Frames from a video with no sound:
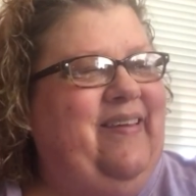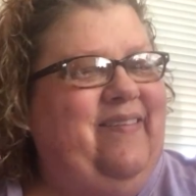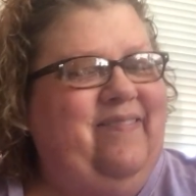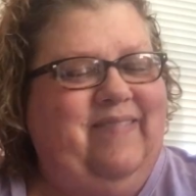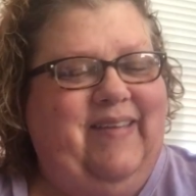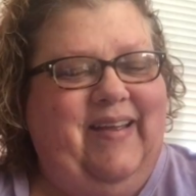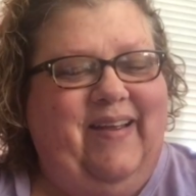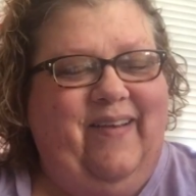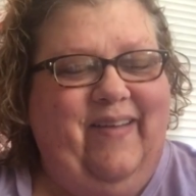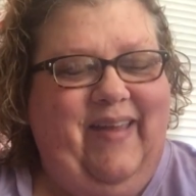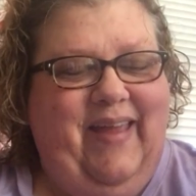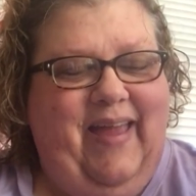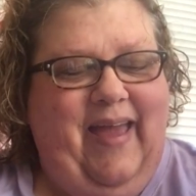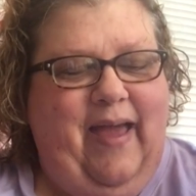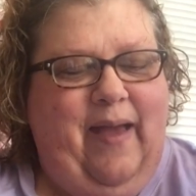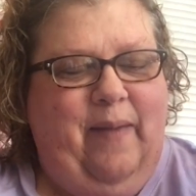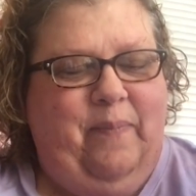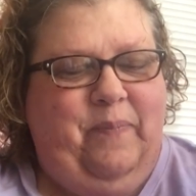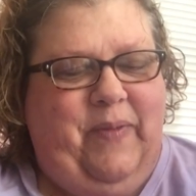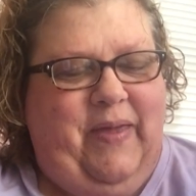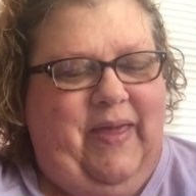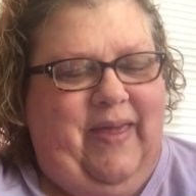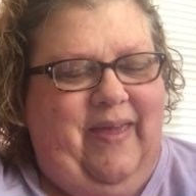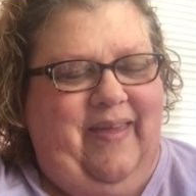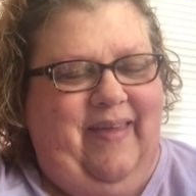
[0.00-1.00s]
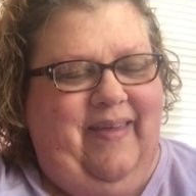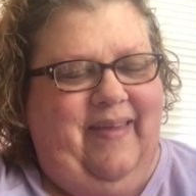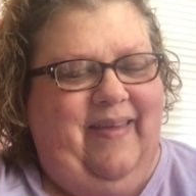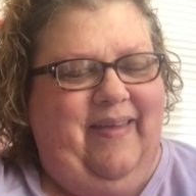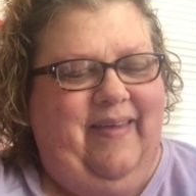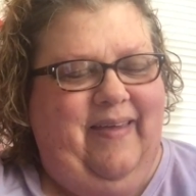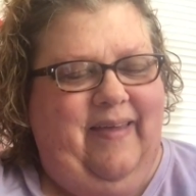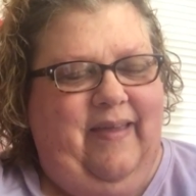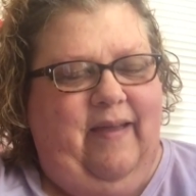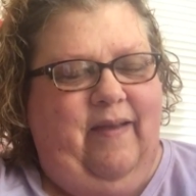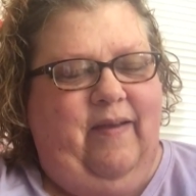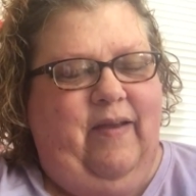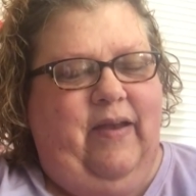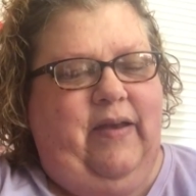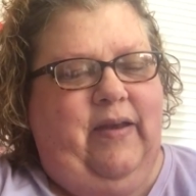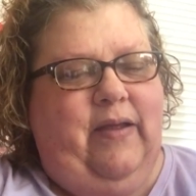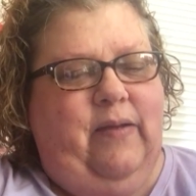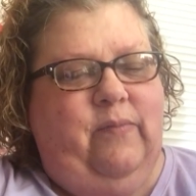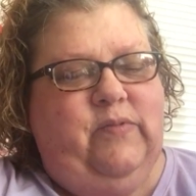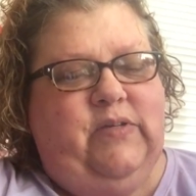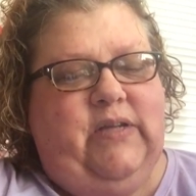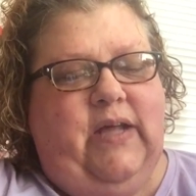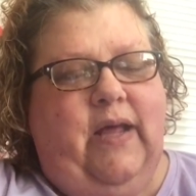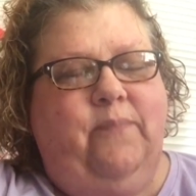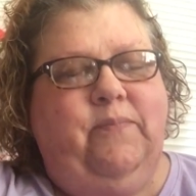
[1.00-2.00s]
Very happy. All right,
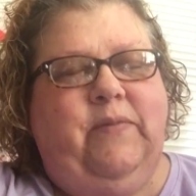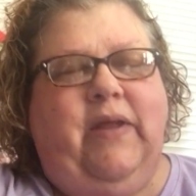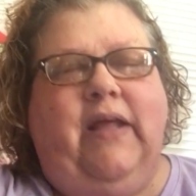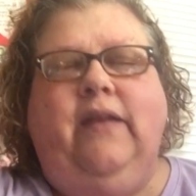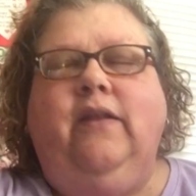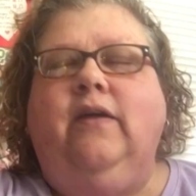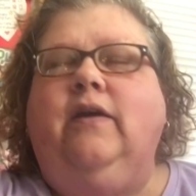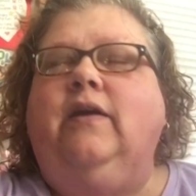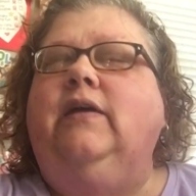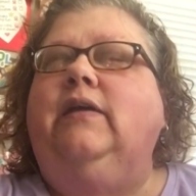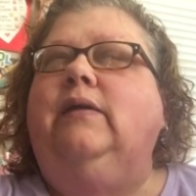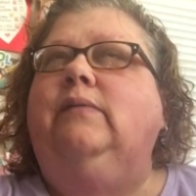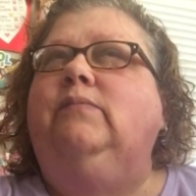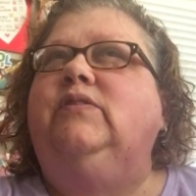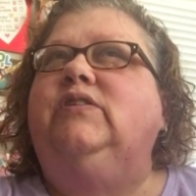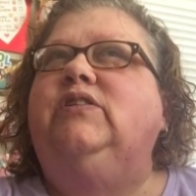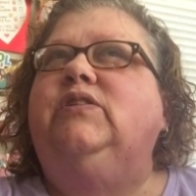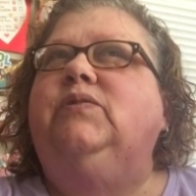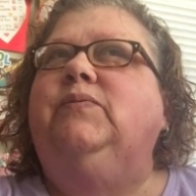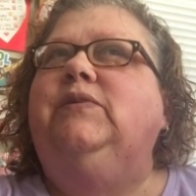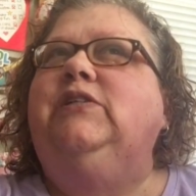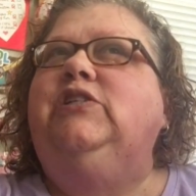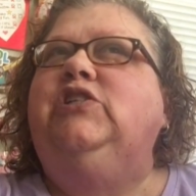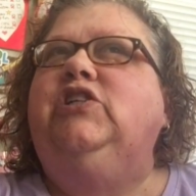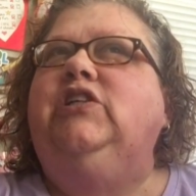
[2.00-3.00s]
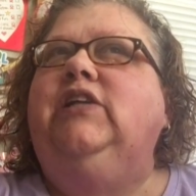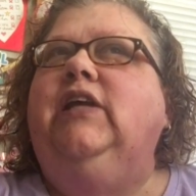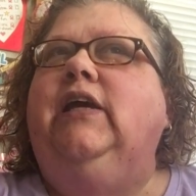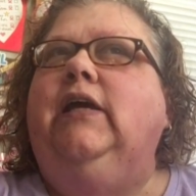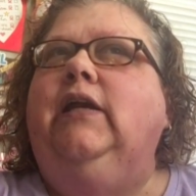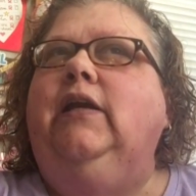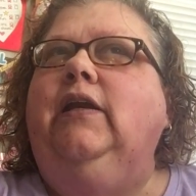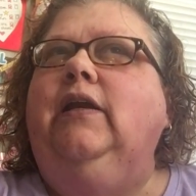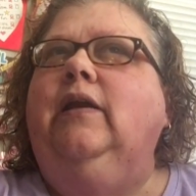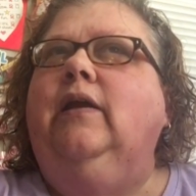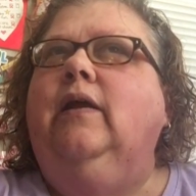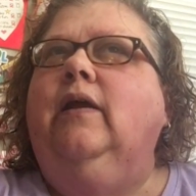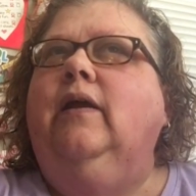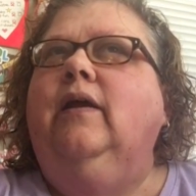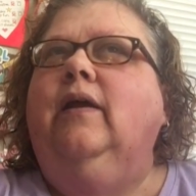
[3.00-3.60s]
I'm not looking. I'm just reaching in.